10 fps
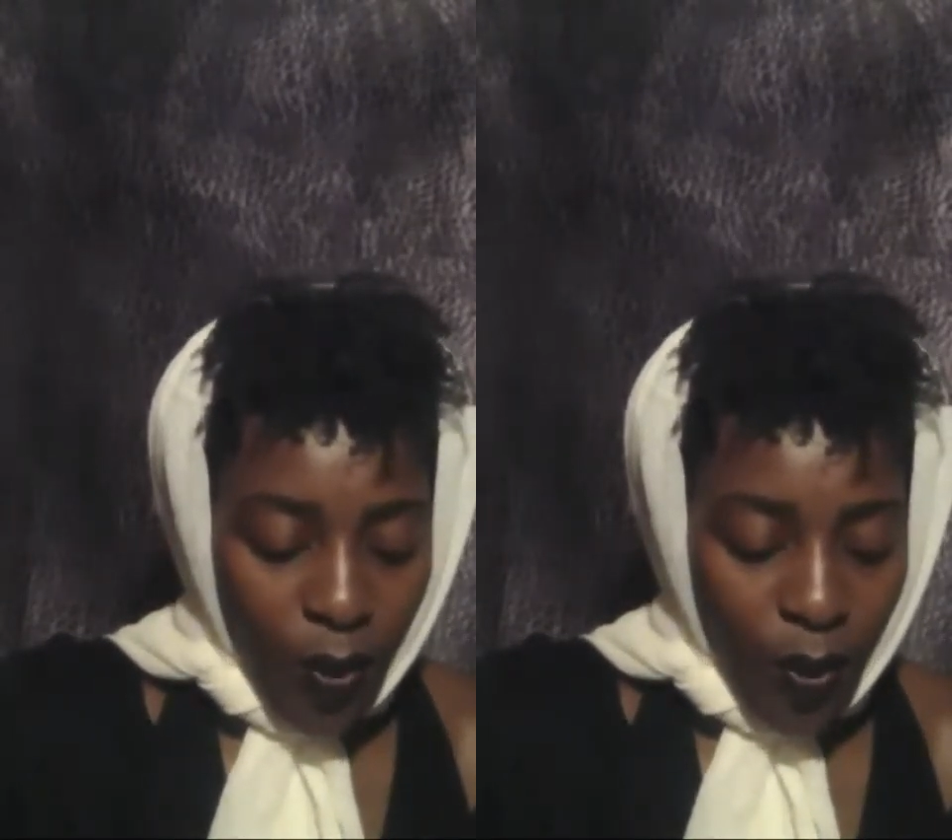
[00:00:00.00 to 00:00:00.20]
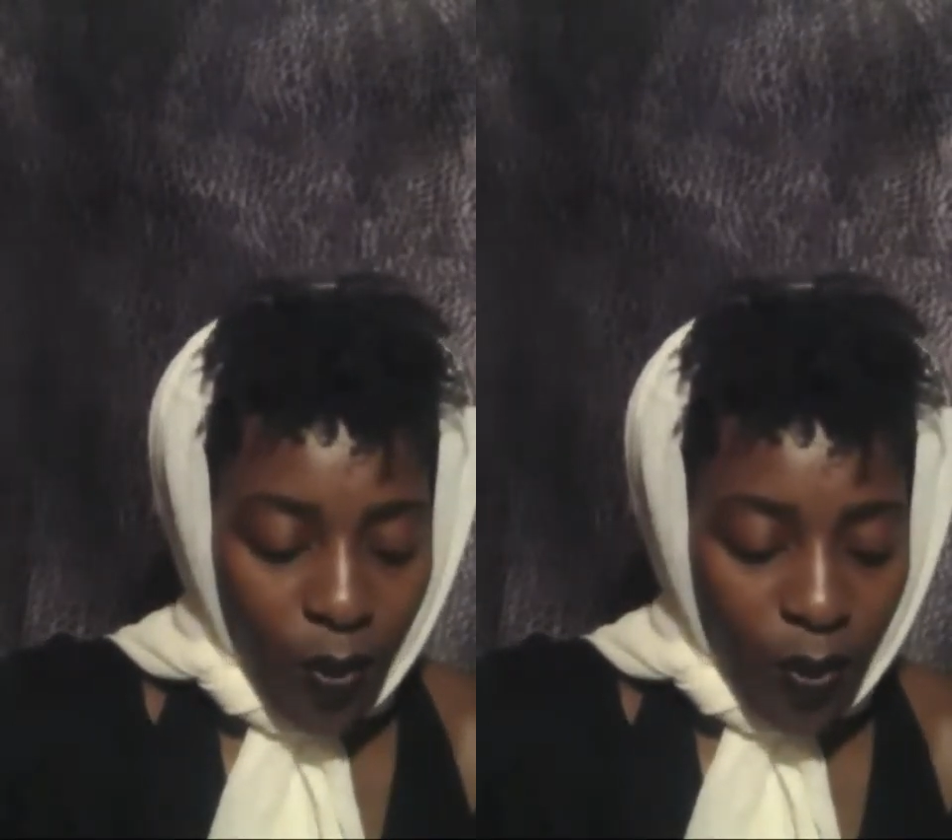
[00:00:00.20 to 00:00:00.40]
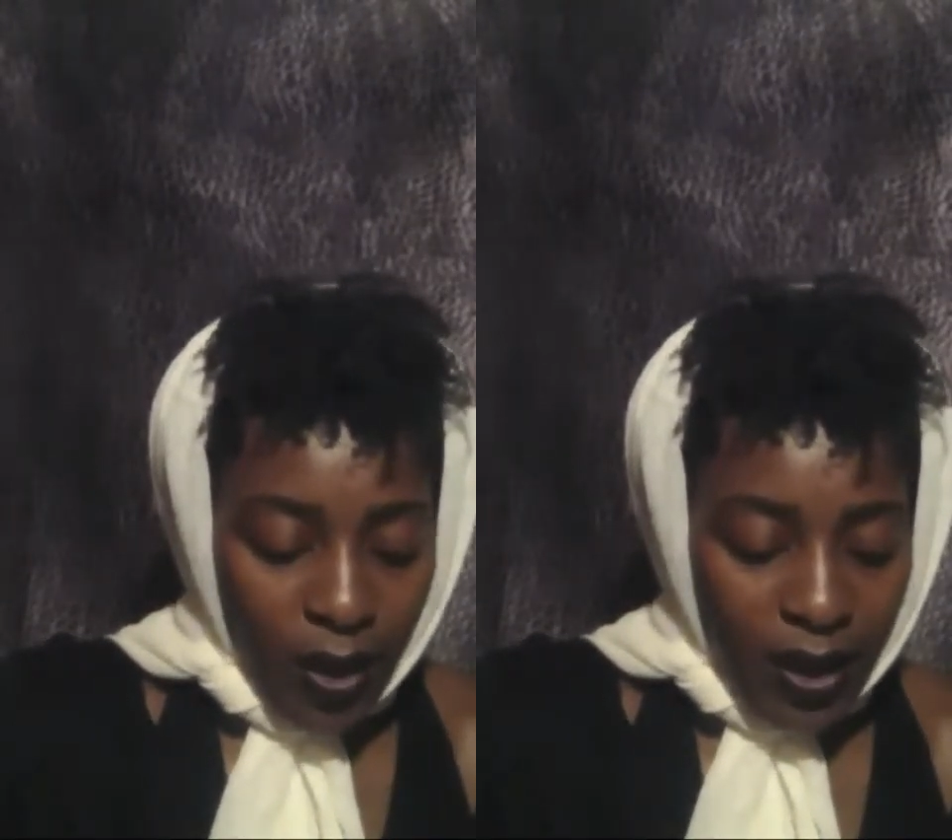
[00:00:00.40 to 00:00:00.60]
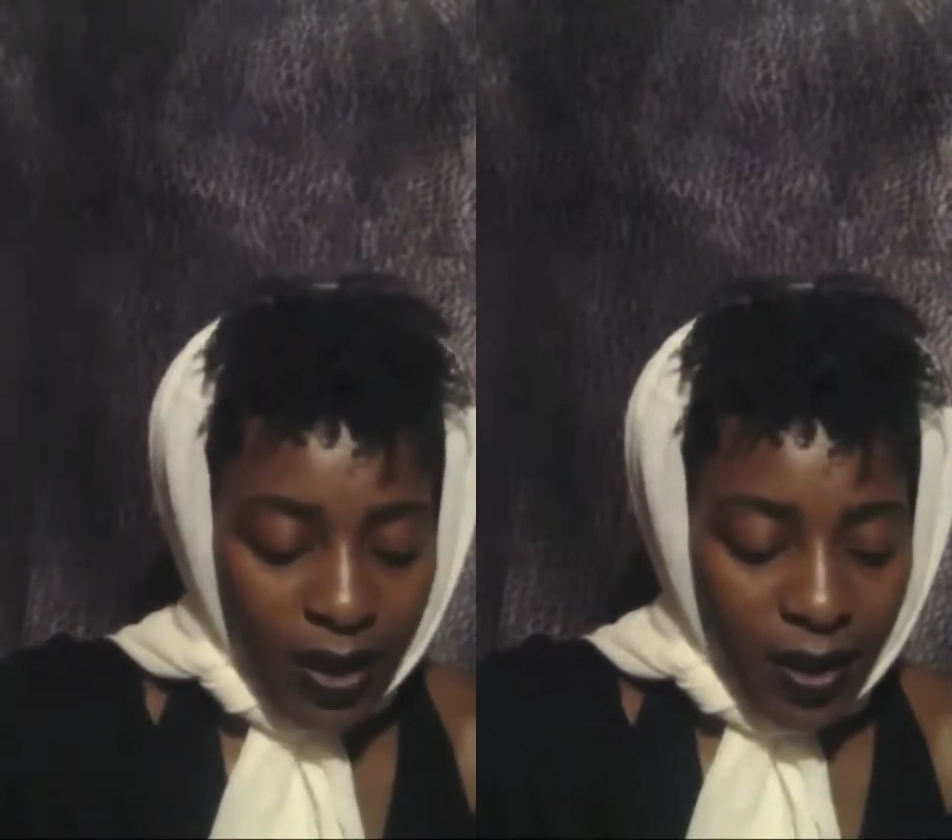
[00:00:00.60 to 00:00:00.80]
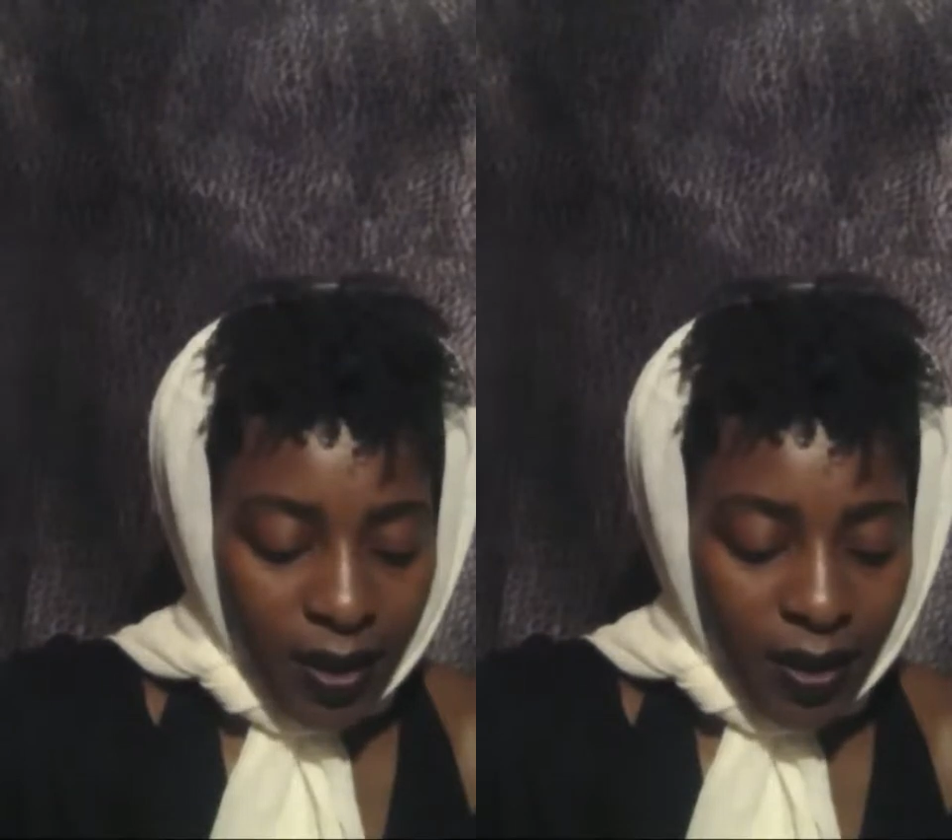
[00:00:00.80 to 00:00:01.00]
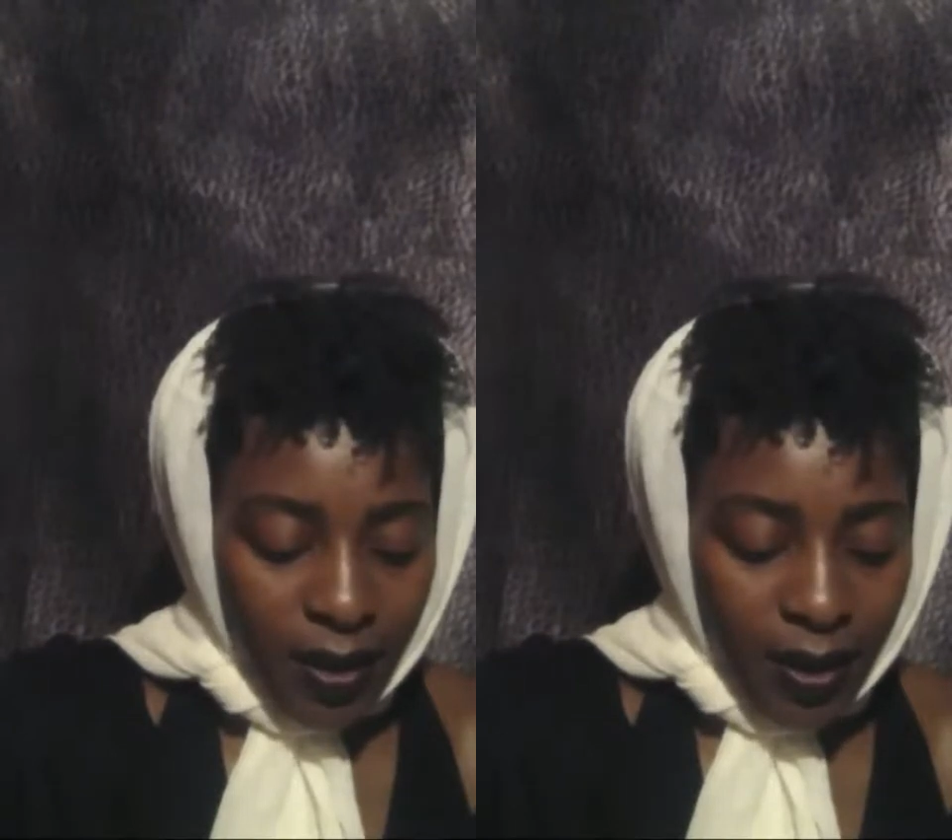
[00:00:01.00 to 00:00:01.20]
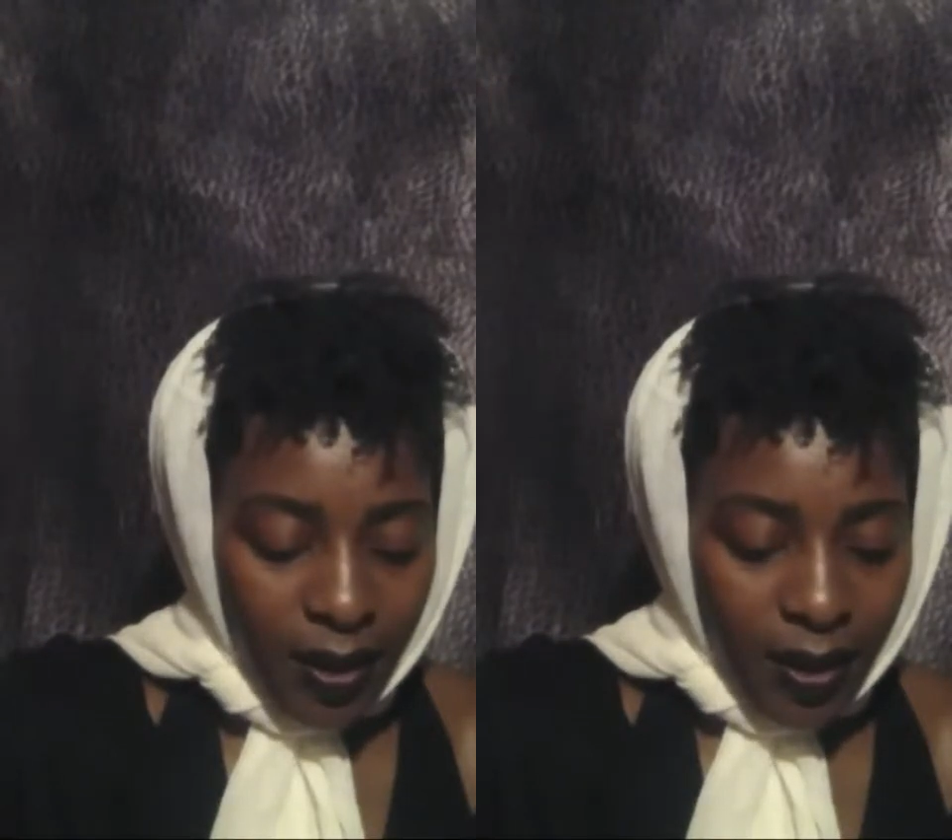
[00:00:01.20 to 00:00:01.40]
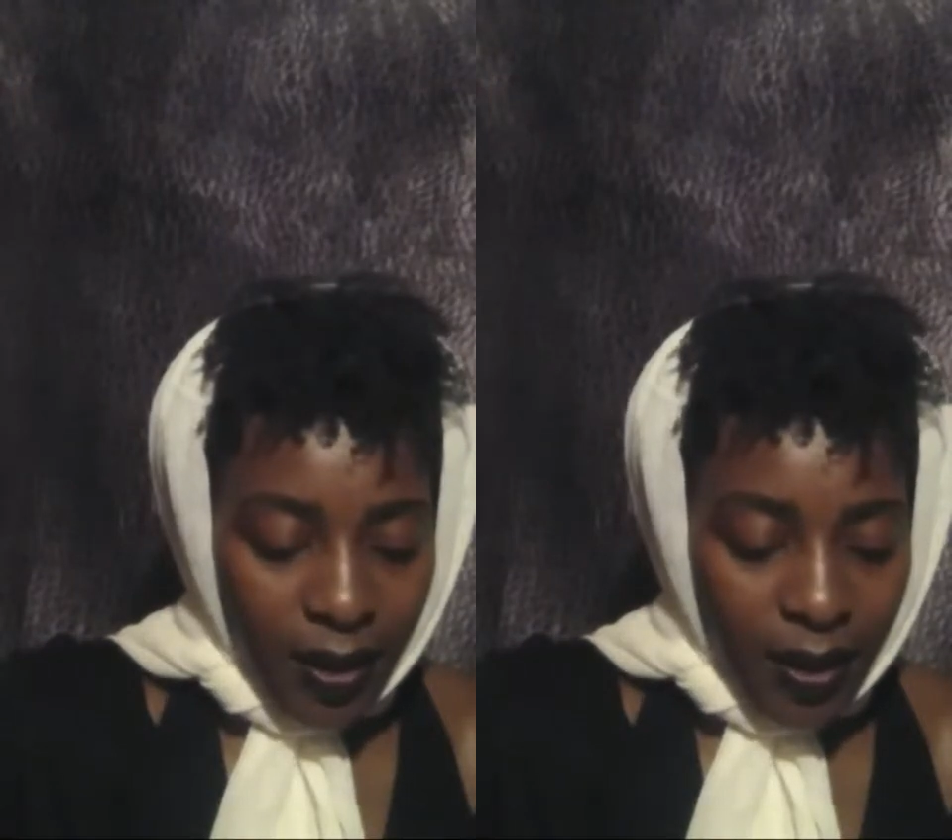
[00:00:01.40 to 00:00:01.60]
what is going to
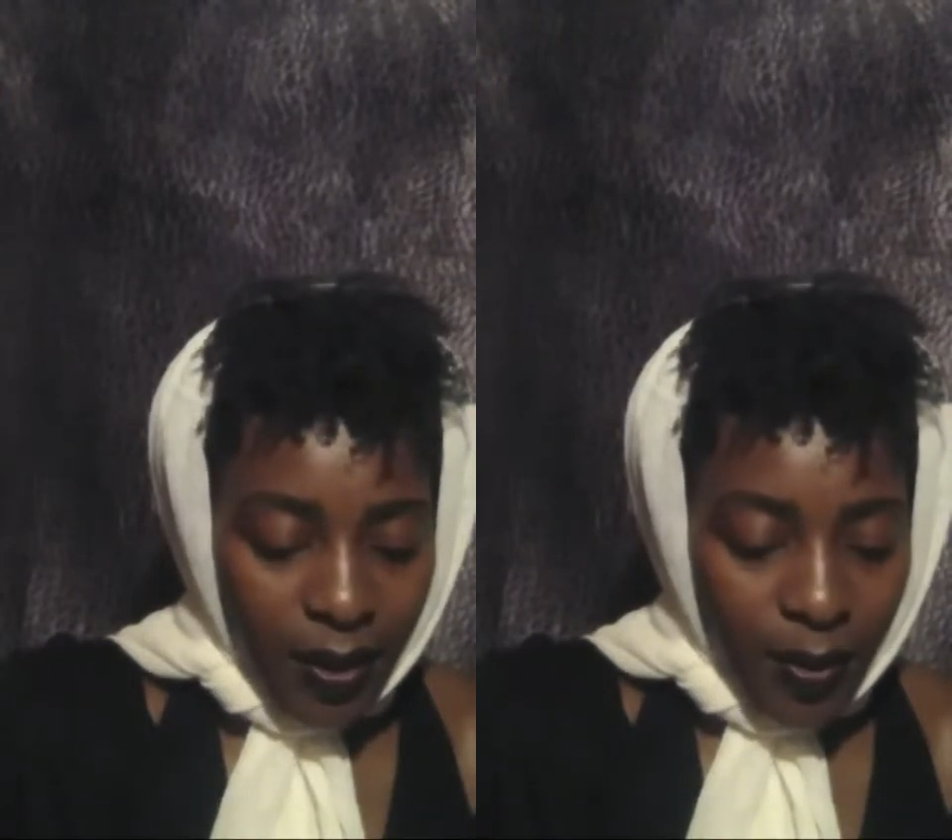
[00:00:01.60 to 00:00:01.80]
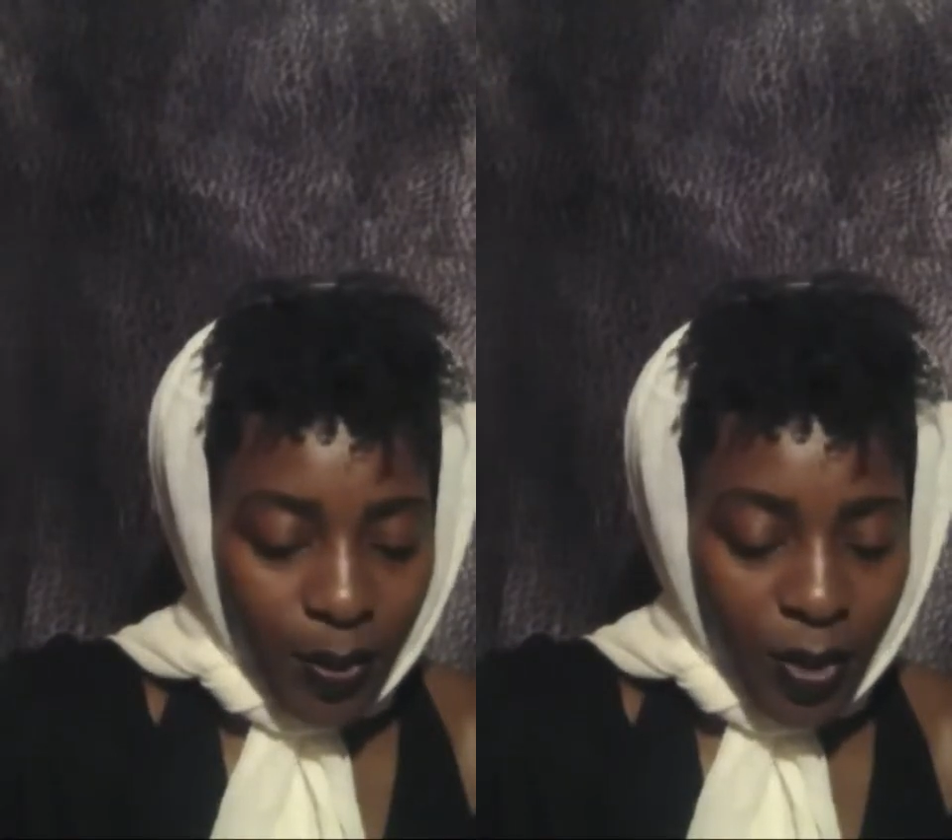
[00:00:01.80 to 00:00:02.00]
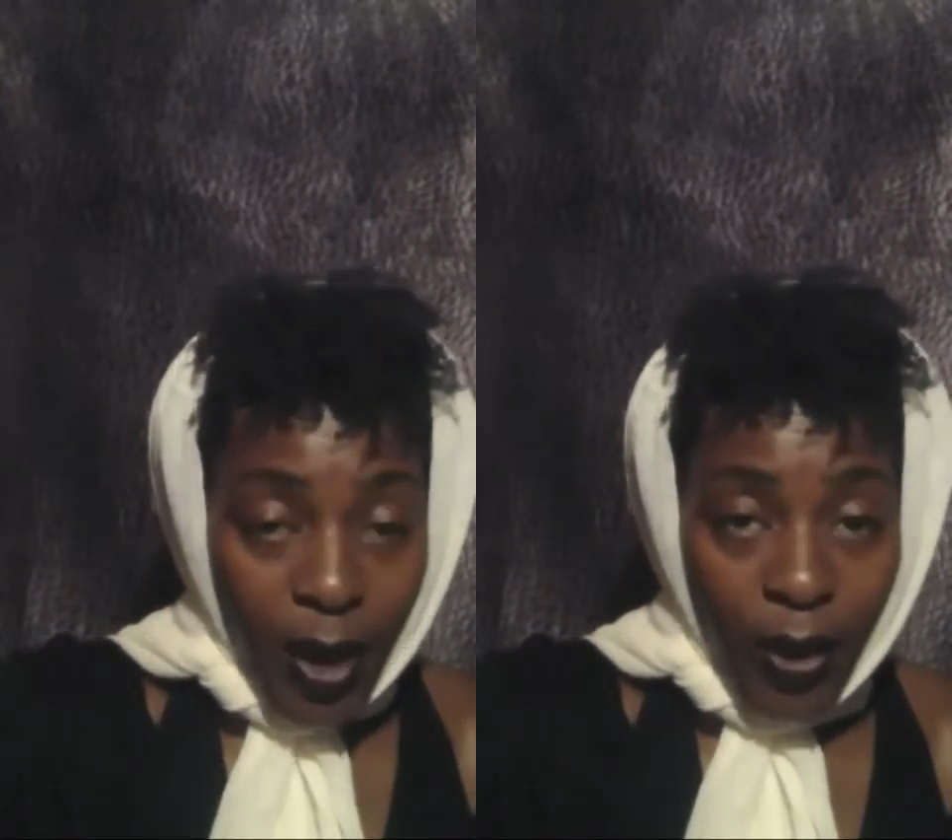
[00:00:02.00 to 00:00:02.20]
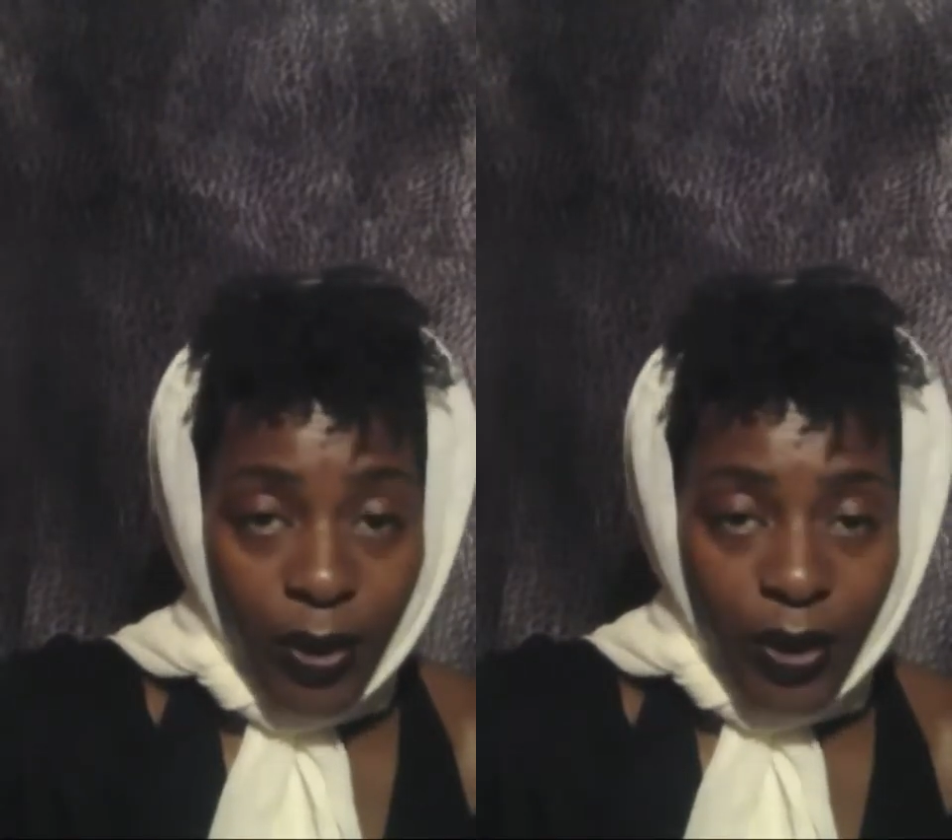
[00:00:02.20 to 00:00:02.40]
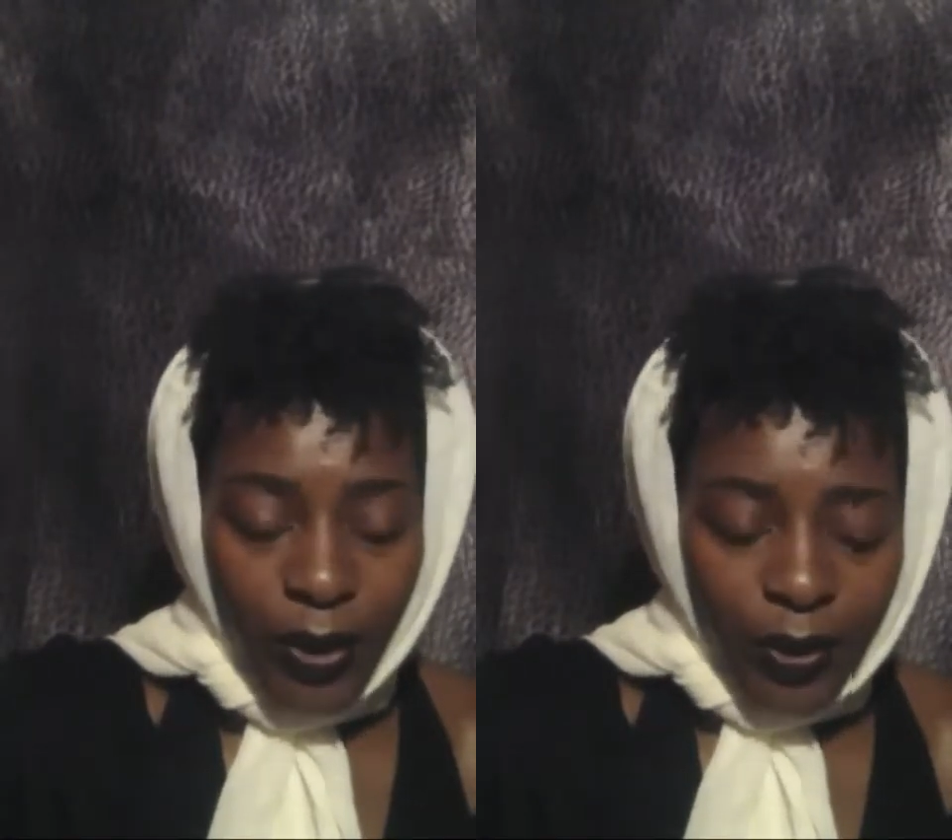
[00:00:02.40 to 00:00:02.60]
propel you,